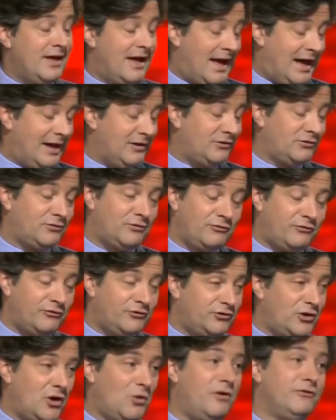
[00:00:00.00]
as
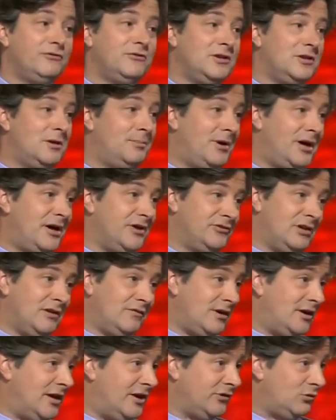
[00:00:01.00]
so often in the past over
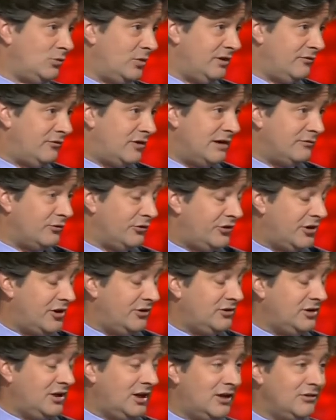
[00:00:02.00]
the last 25 or
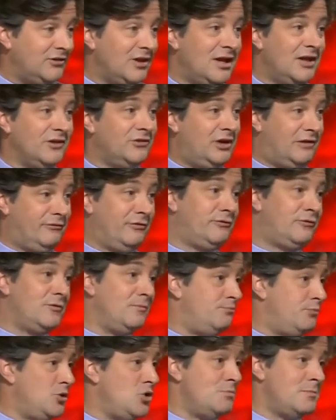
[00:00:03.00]
30 years, suffered from
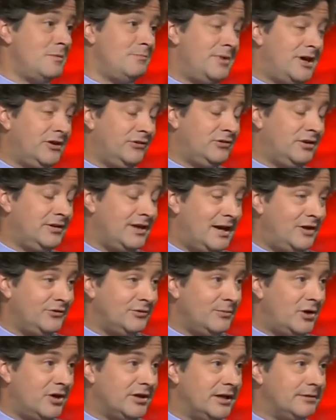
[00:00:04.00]
boom and bust in the
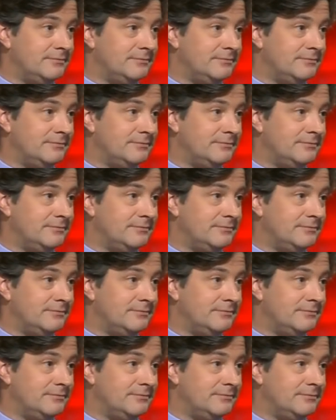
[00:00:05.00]
housing market.